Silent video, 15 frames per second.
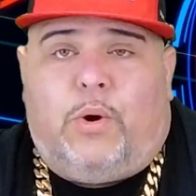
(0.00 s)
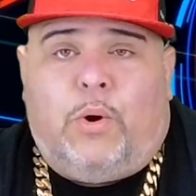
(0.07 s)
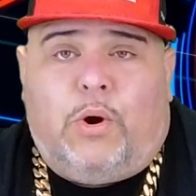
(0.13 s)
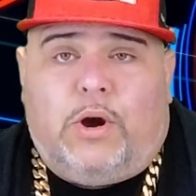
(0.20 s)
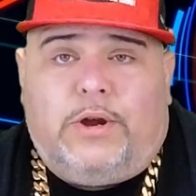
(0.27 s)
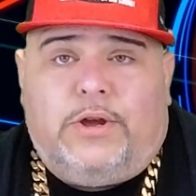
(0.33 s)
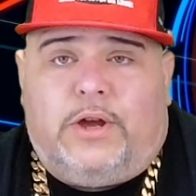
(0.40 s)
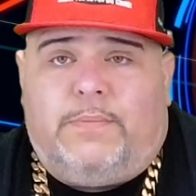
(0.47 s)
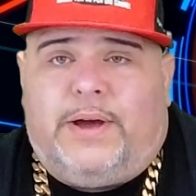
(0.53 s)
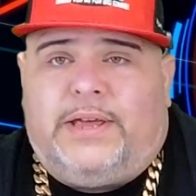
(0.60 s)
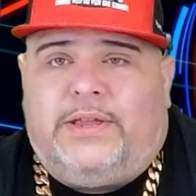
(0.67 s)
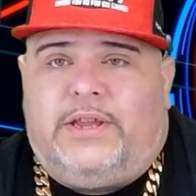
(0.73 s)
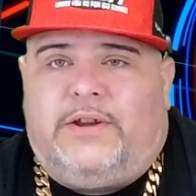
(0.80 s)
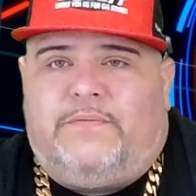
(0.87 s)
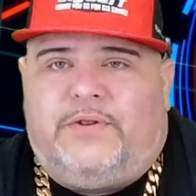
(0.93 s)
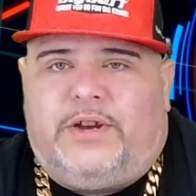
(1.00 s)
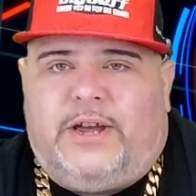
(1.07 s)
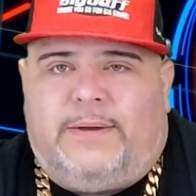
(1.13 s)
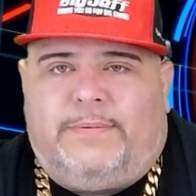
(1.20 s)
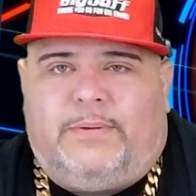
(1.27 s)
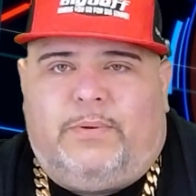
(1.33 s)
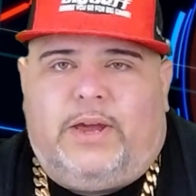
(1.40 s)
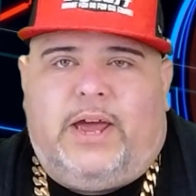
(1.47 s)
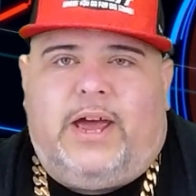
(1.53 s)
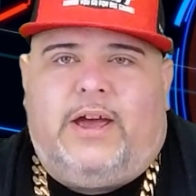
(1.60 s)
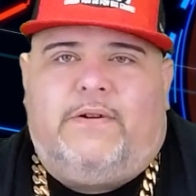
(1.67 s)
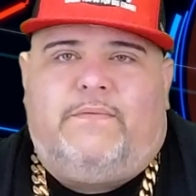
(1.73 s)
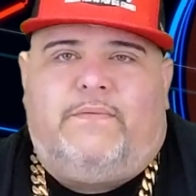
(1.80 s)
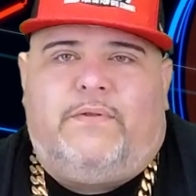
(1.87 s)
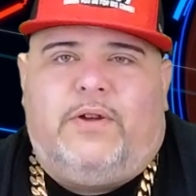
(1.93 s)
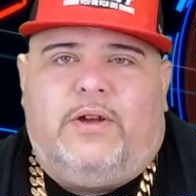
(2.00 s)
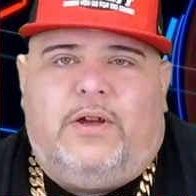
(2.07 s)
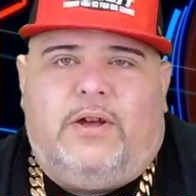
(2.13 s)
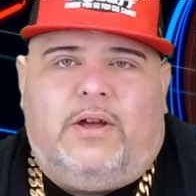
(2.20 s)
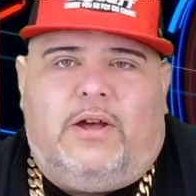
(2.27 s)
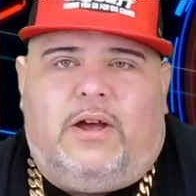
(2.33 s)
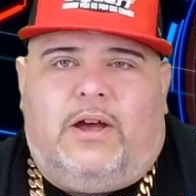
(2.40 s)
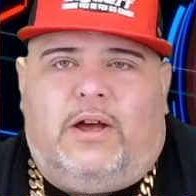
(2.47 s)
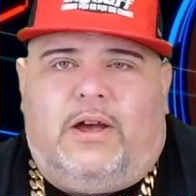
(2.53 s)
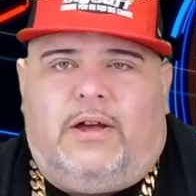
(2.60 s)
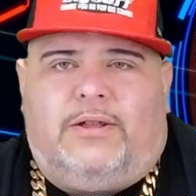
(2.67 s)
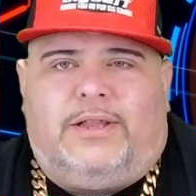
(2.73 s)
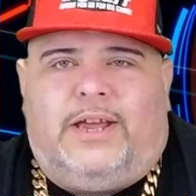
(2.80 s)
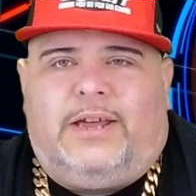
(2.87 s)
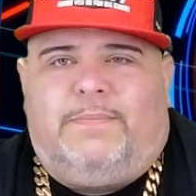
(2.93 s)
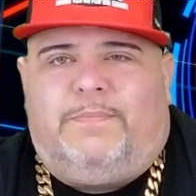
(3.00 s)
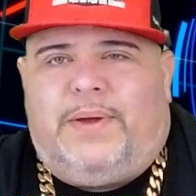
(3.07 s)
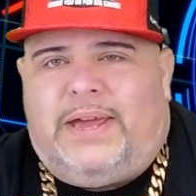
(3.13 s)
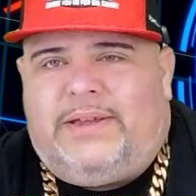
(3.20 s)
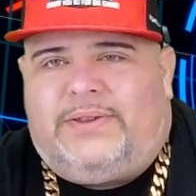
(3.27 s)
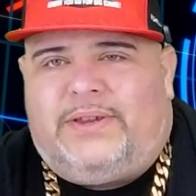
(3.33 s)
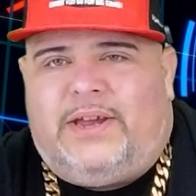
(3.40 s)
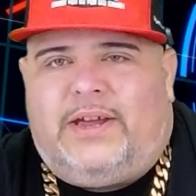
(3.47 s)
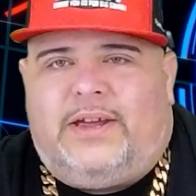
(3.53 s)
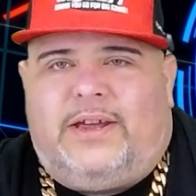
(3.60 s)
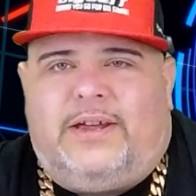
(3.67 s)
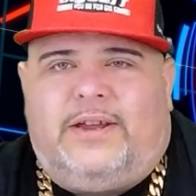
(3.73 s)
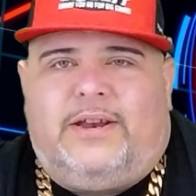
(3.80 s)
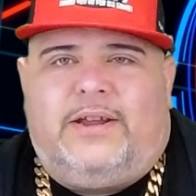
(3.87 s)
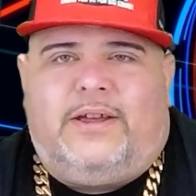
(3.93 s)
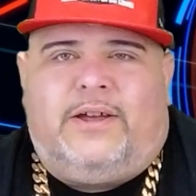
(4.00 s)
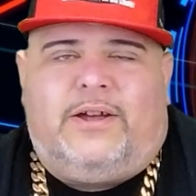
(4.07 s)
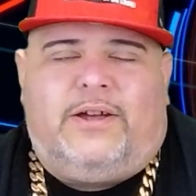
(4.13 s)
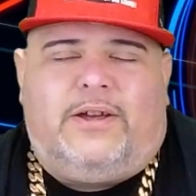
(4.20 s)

Or you can buy the different types we have, like Basehead,